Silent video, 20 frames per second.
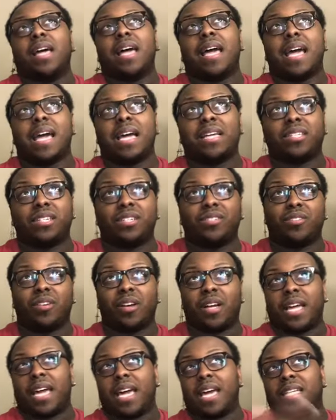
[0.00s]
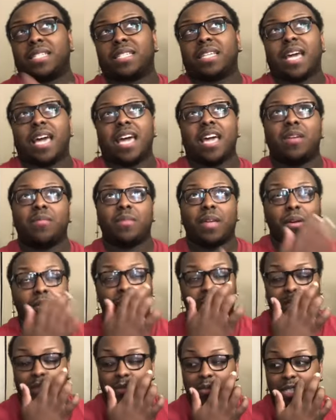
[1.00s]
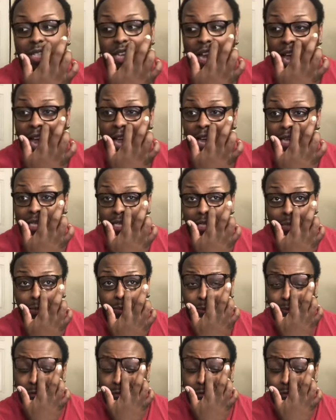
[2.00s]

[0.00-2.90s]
Ashley drunk ass came in with some shots